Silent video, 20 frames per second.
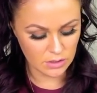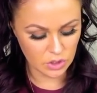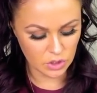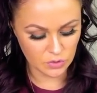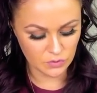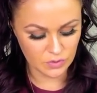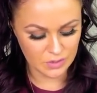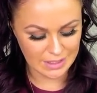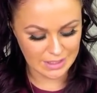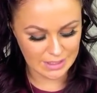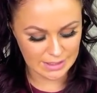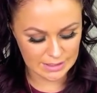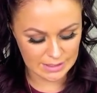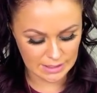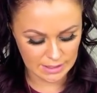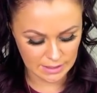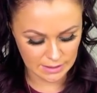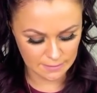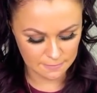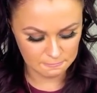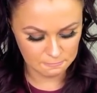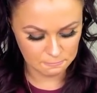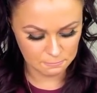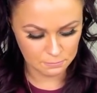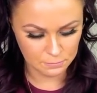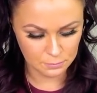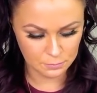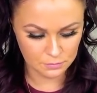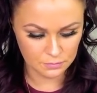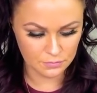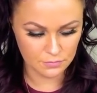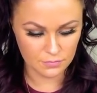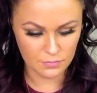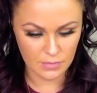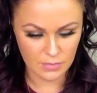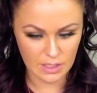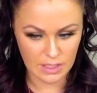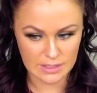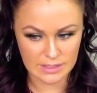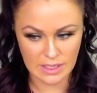You're releasing
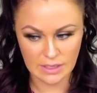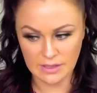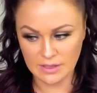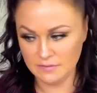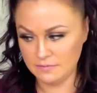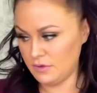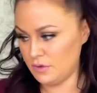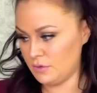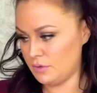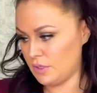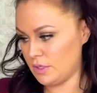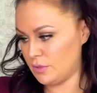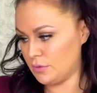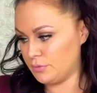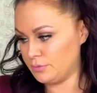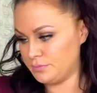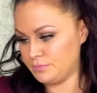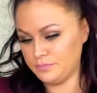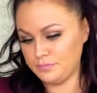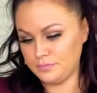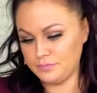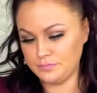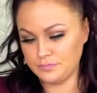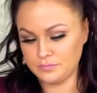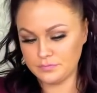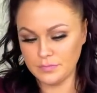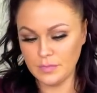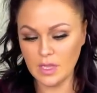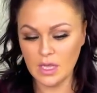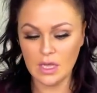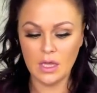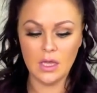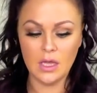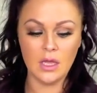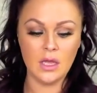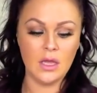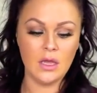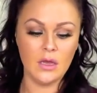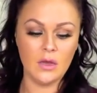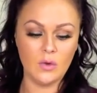is how they view you.
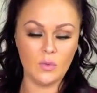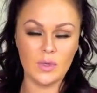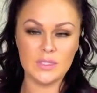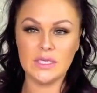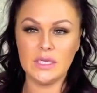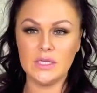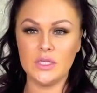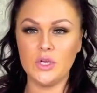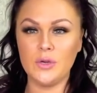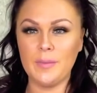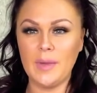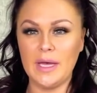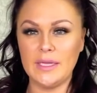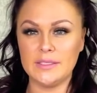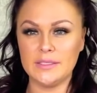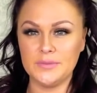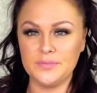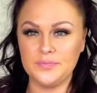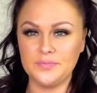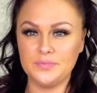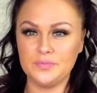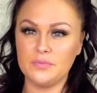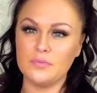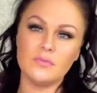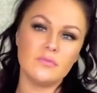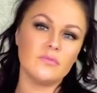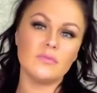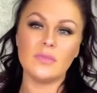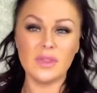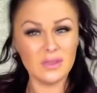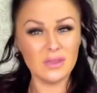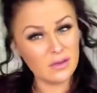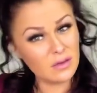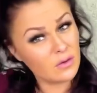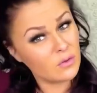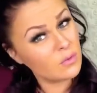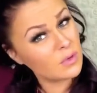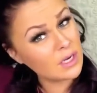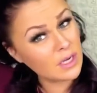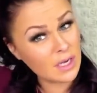What's on your mind
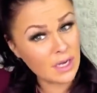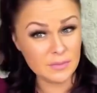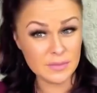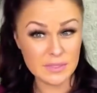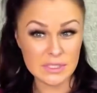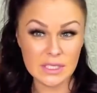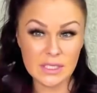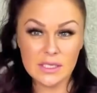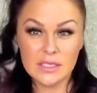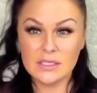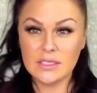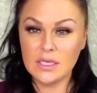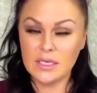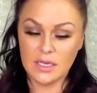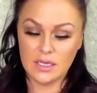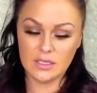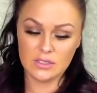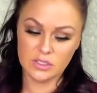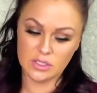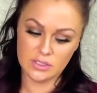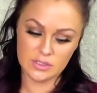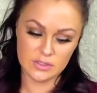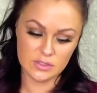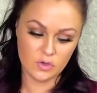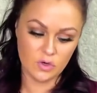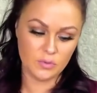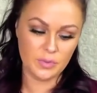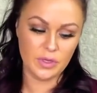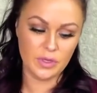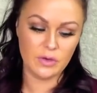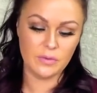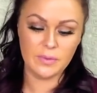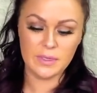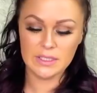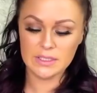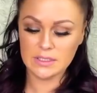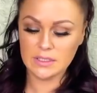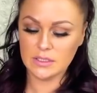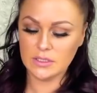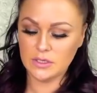when it comes to this connection, Scorpio?
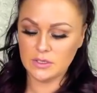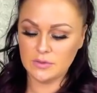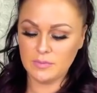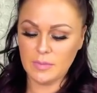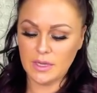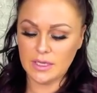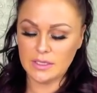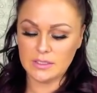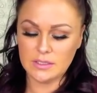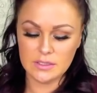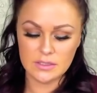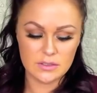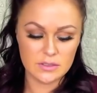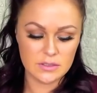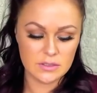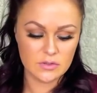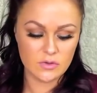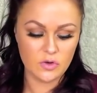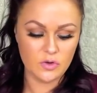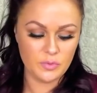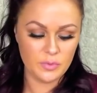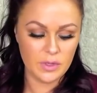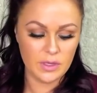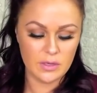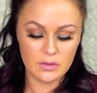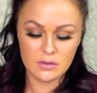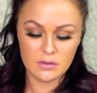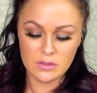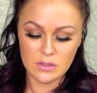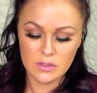What is on your mind, Scorpio?